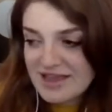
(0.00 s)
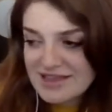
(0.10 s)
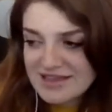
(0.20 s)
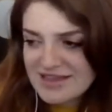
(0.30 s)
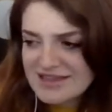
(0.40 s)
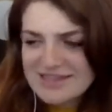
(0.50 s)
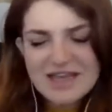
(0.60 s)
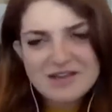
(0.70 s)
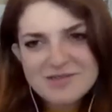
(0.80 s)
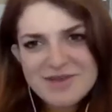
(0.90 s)
think that
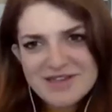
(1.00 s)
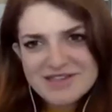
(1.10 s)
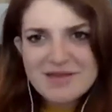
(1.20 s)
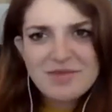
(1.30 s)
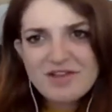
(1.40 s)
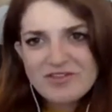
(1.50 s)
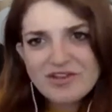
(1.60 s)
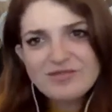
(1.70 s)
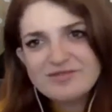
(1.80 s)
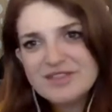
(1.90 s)
scares me on some level.